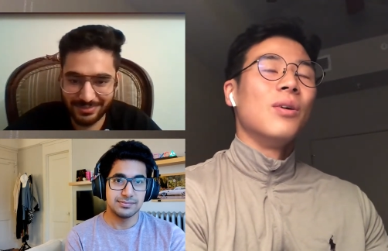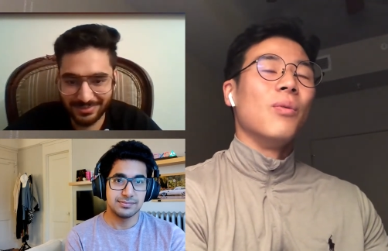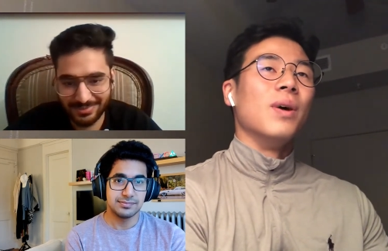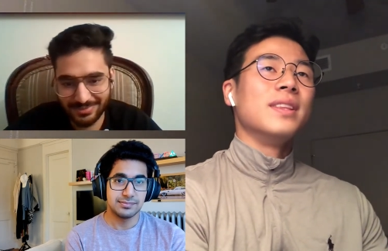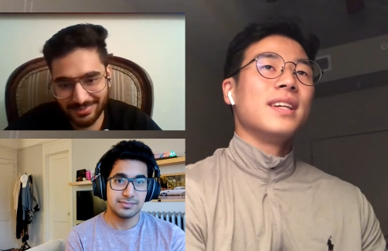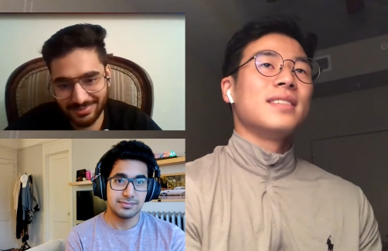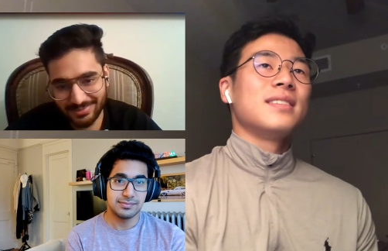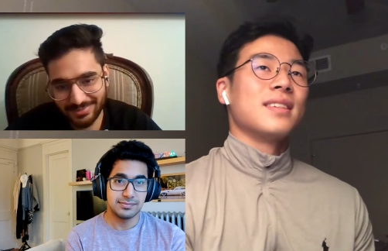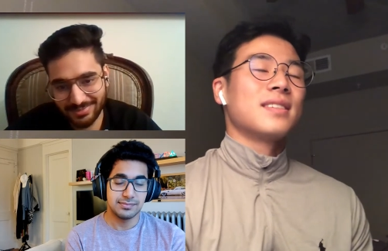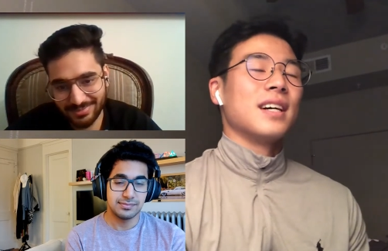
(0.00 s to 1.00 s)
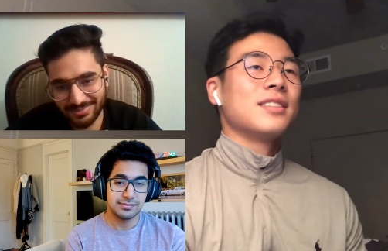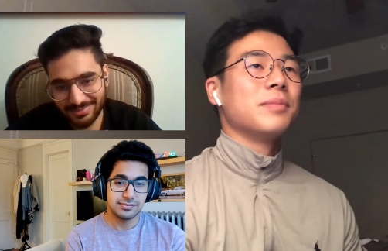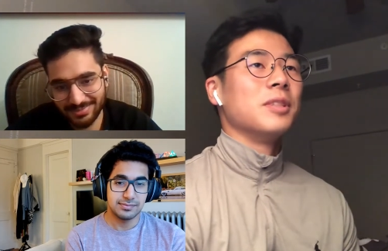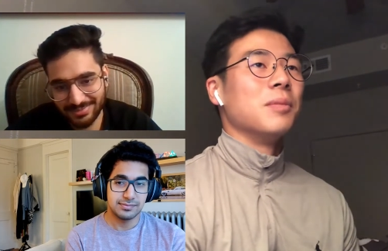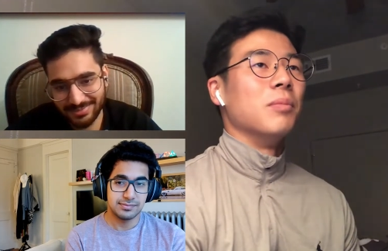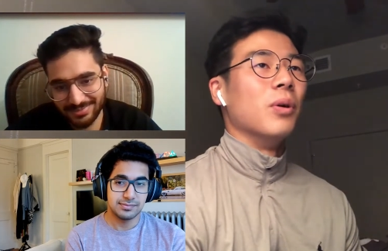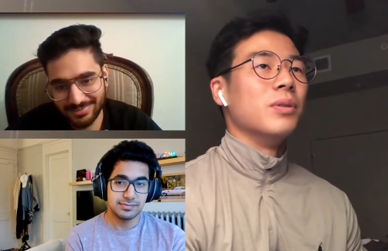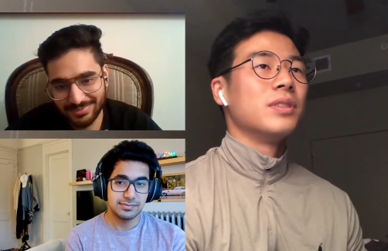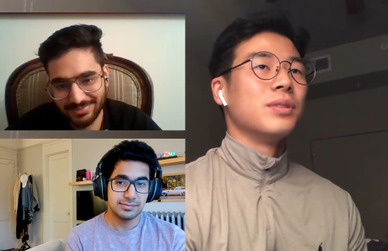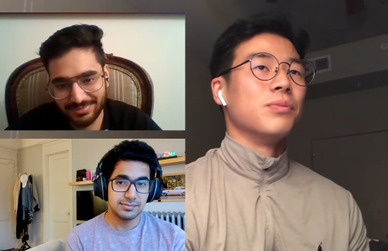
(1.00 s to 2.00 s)
Speaker 1: one that sticks out to me the
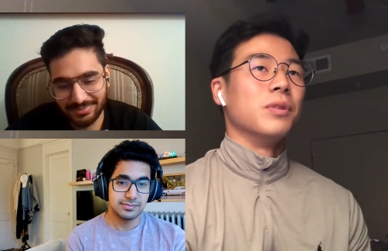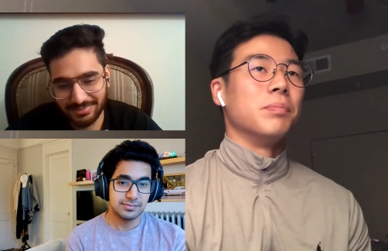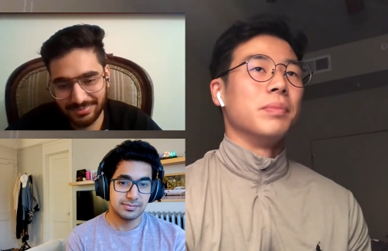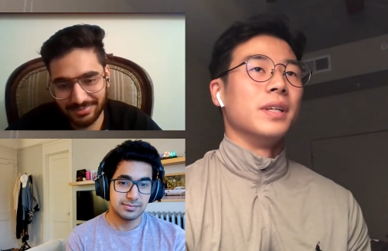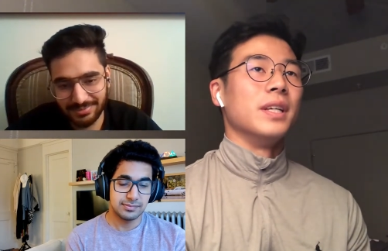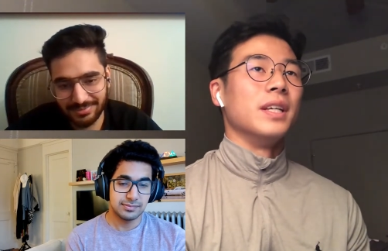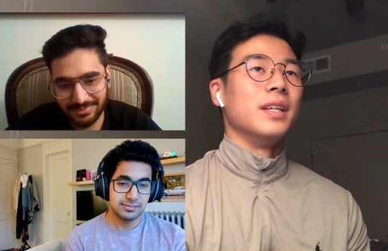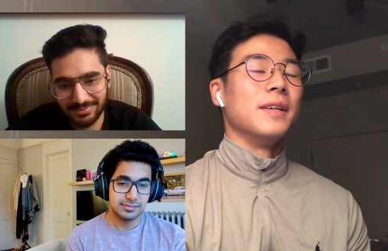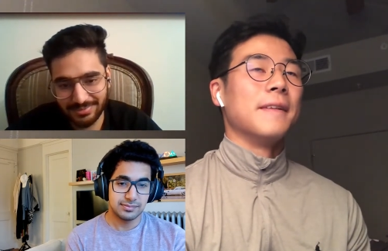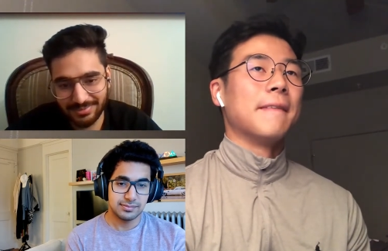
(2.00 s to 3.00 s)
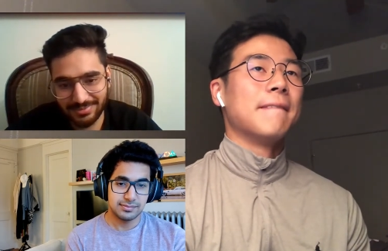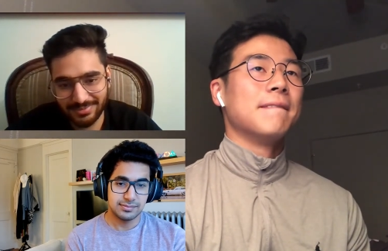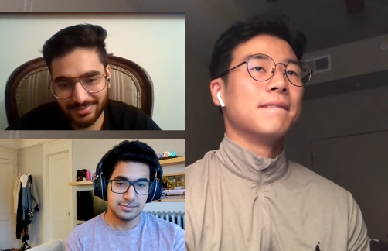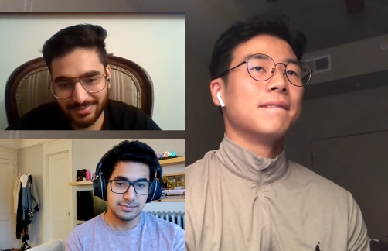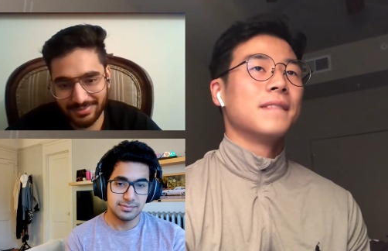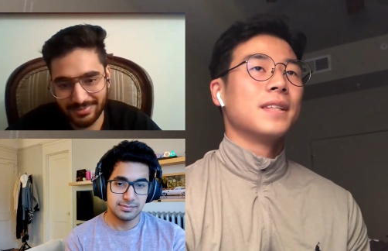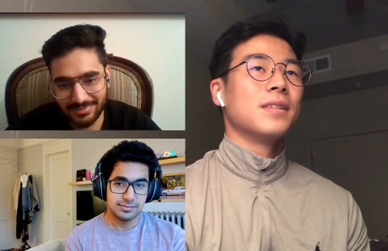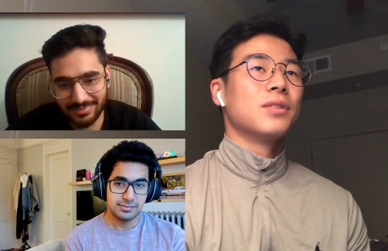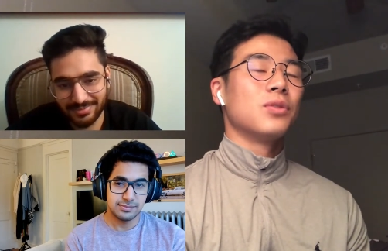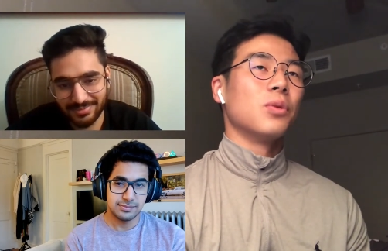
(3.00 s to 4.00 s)
most would be,
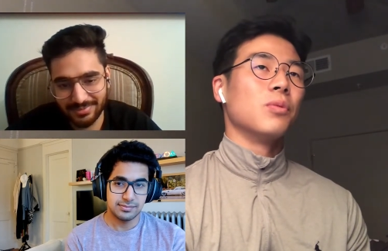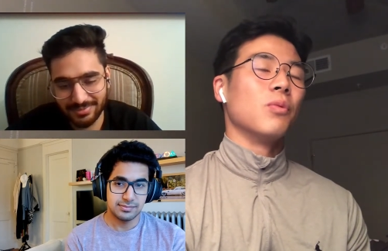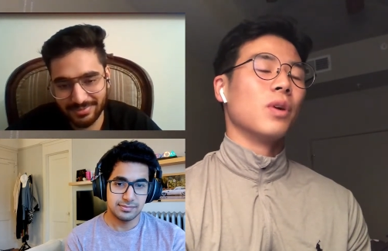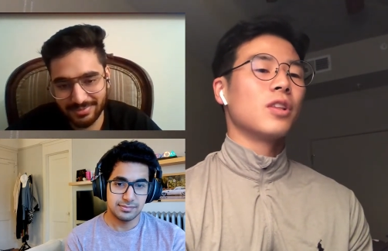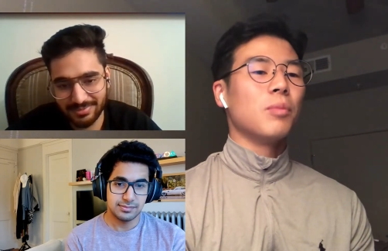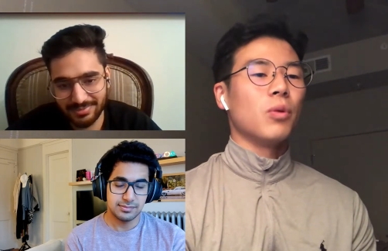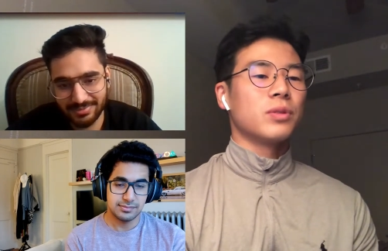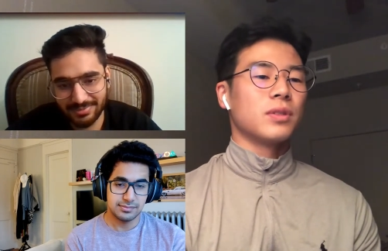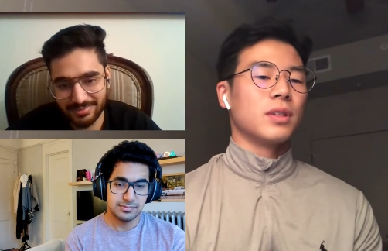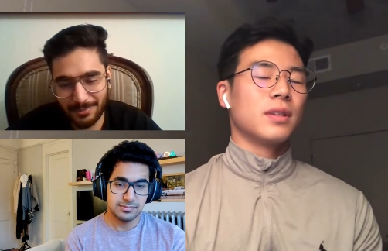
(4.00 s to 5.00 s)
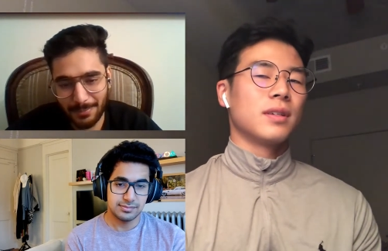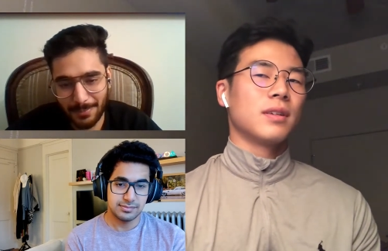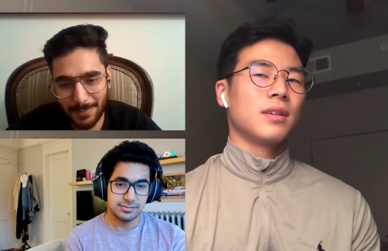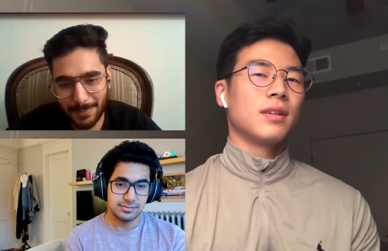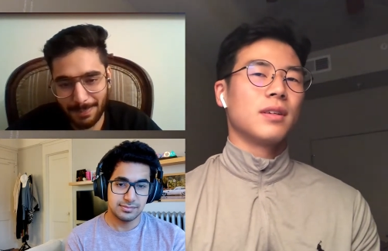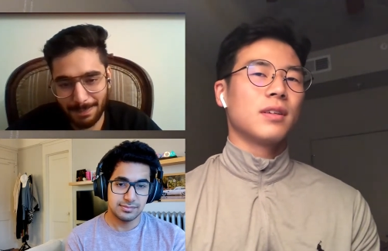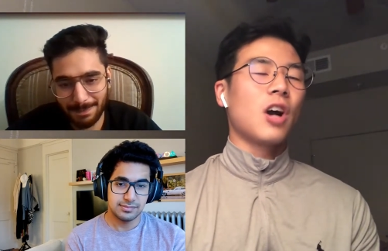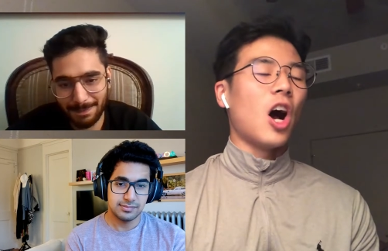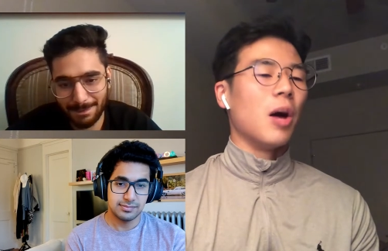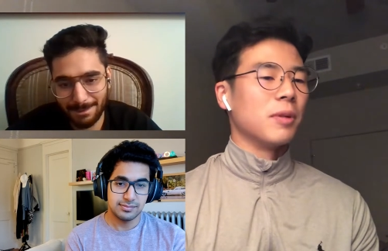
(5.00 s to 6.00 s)
so one of the most
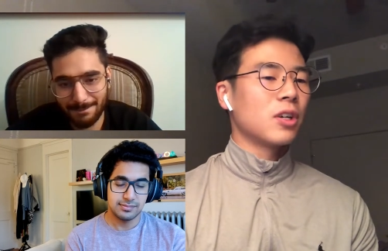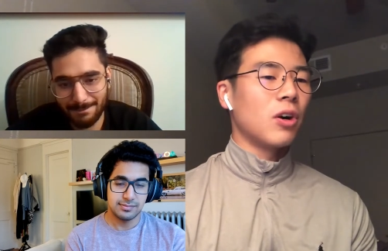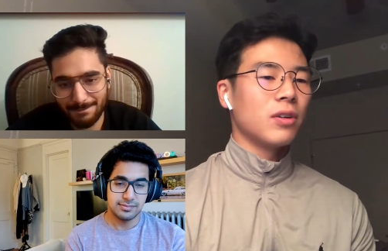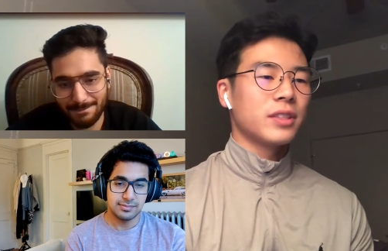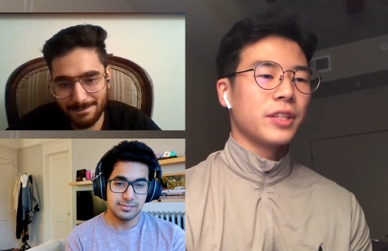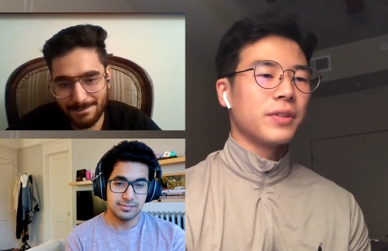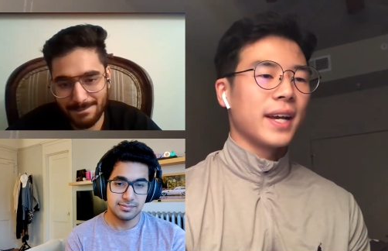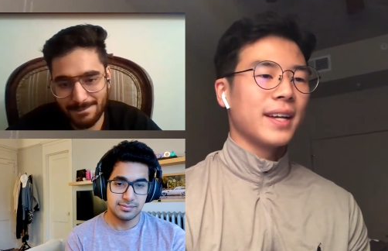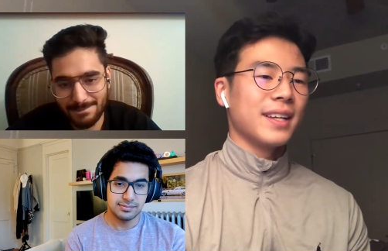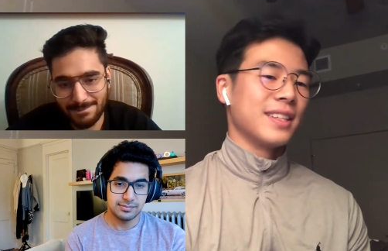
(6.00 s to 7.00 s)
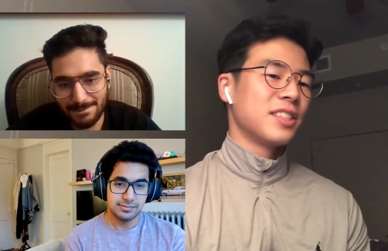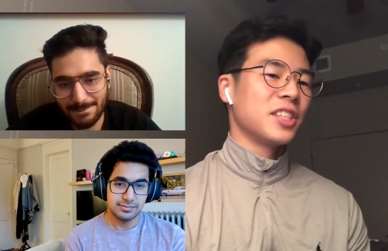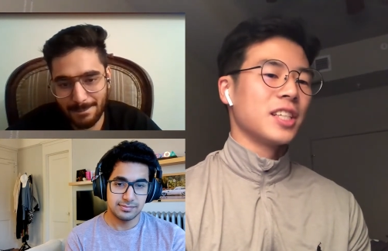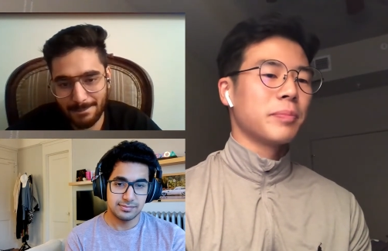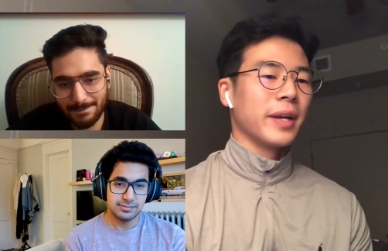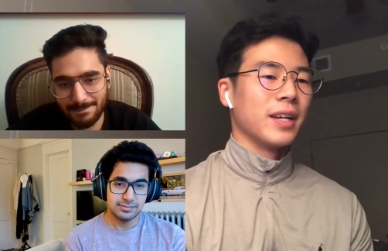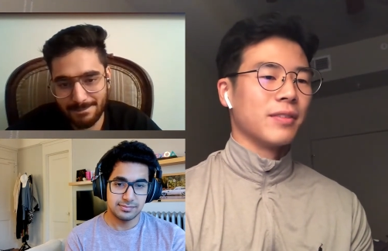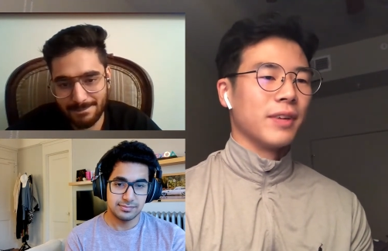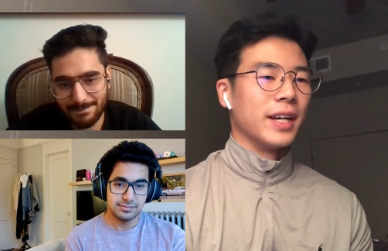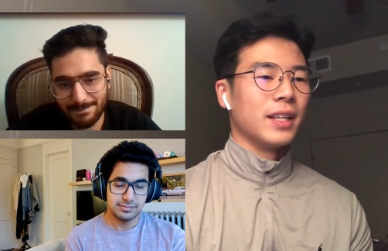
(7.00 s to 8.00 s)
common calls that you get is chest
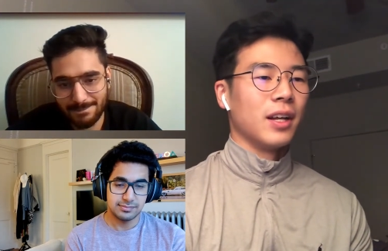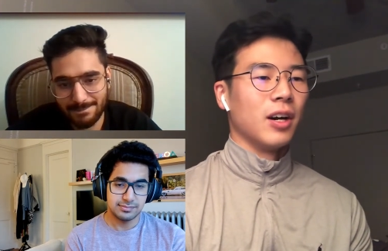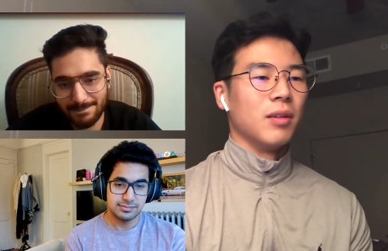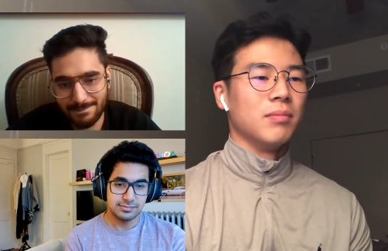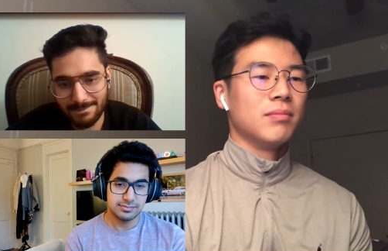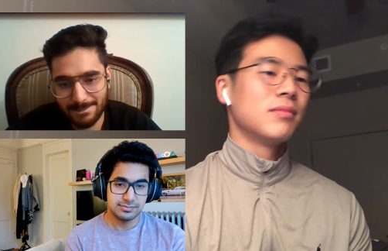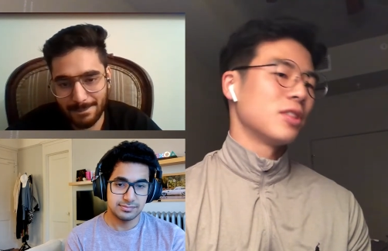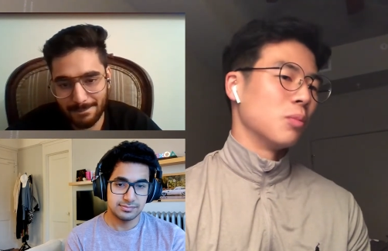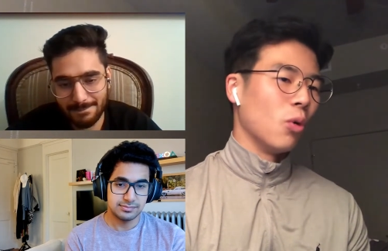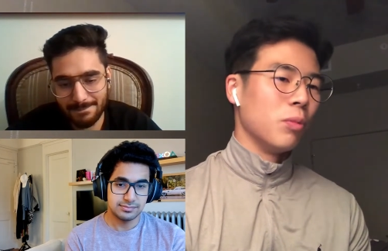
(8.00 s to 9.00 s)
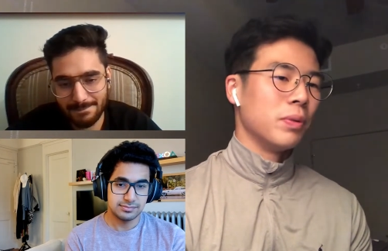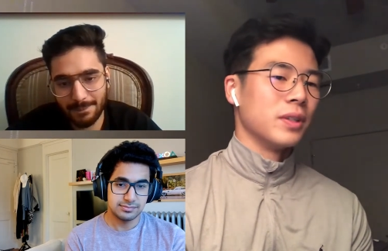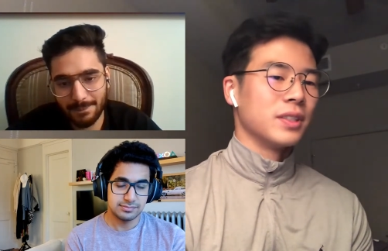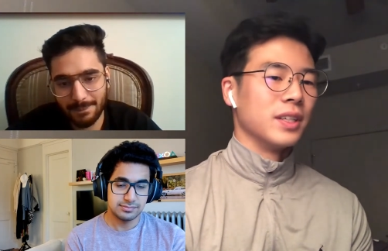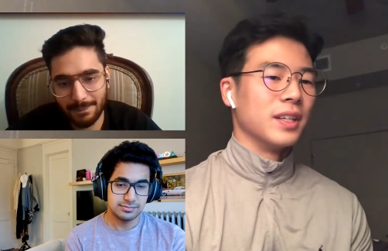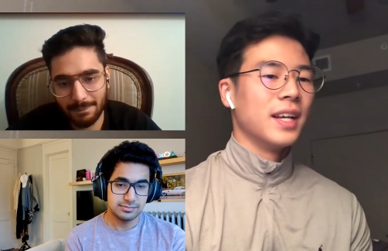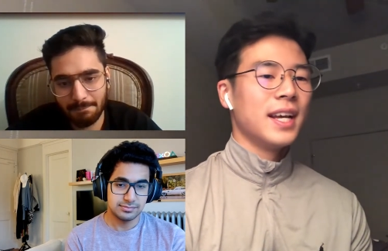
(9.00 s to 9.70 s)
pain, right? Um, some old person